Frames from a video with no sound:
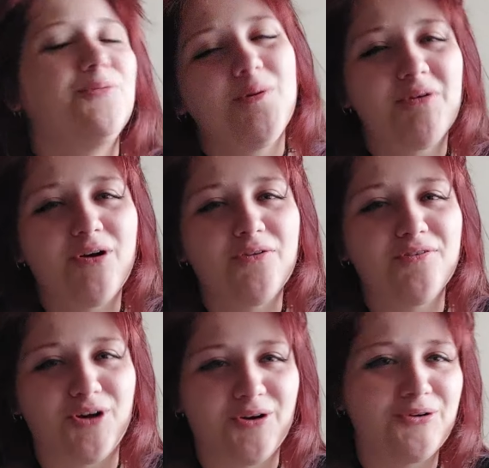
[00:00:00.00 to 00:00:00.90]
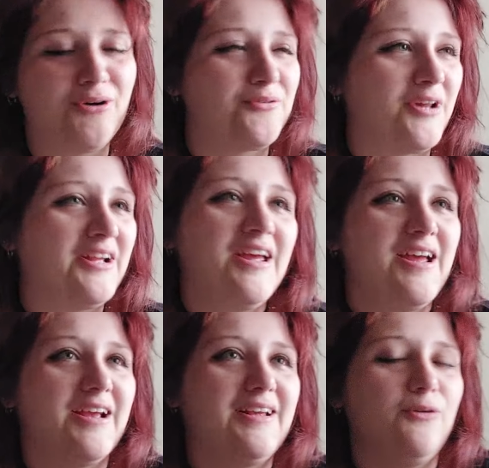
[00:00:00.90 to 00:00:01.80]
remember all those articles where, like,
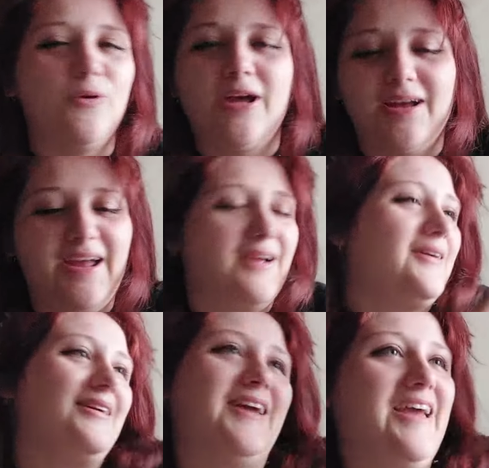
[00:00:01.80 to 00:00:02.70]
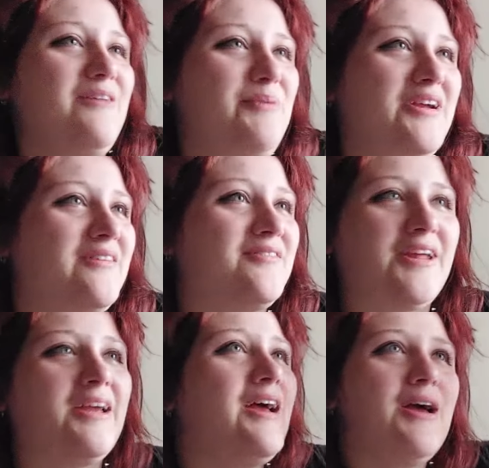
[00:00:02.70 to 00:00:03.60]
camping is,
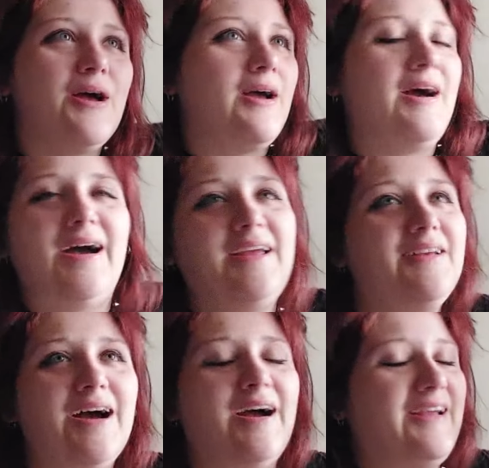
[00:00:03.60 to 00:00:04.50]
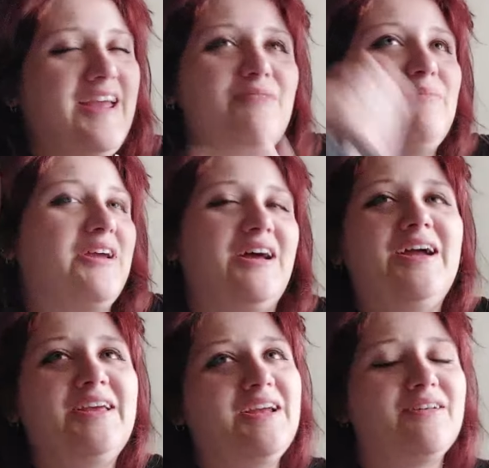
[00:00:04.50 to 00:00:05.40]
like, camping and
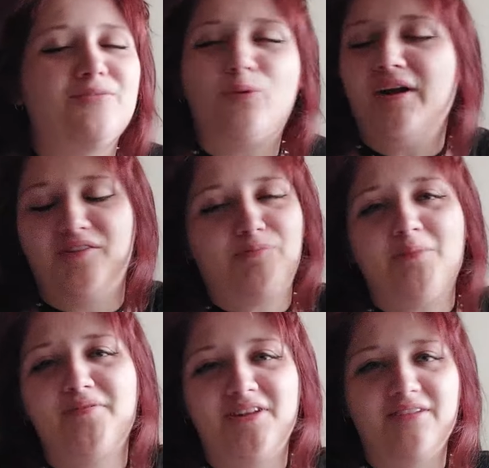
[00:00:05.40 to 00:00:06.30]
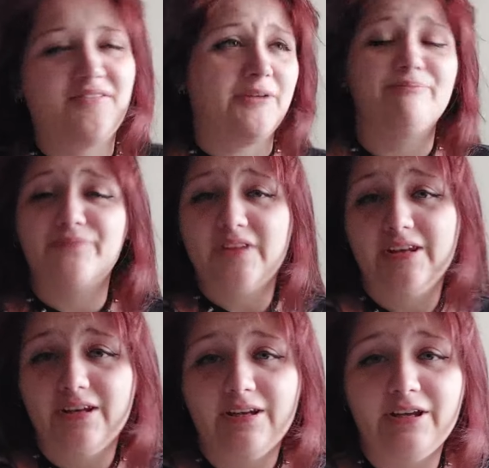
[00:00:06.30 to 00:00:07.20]
hiking is white supremacy. It's like,
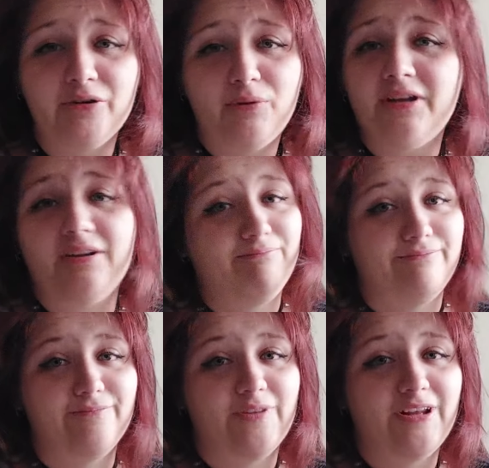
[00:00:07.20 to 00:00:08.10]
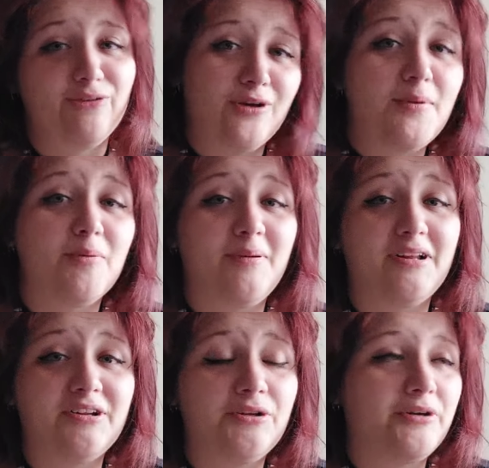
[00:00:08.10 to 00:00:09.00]
you know what? If white people
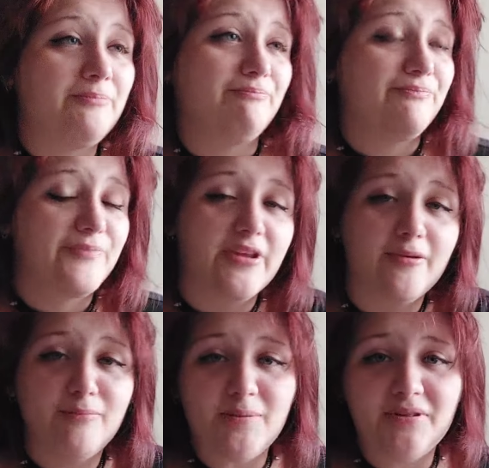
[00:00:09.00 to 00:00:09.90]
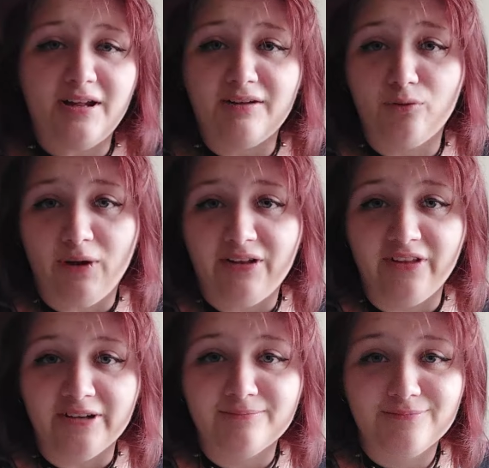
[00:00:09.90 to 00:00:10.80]
primarily do it, maybe that is a white
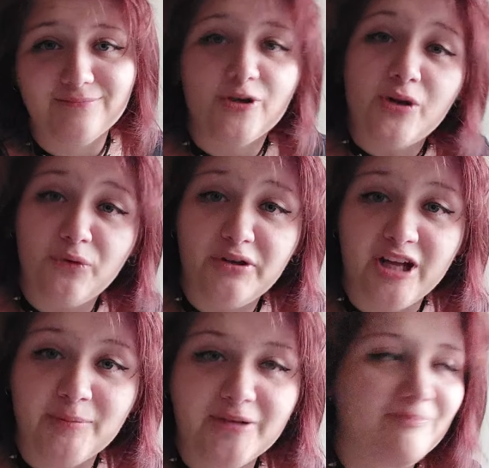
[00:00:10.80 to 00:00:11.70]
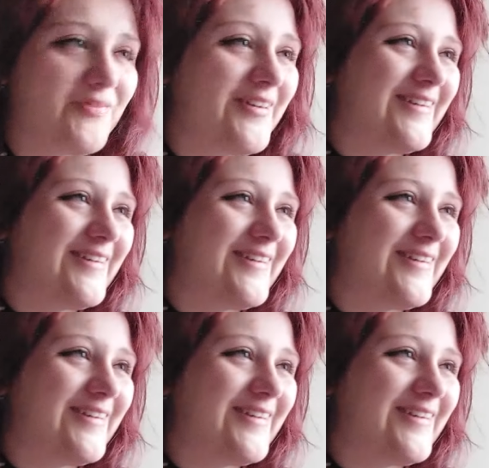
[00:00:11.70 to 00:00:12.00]
thing and we claim it.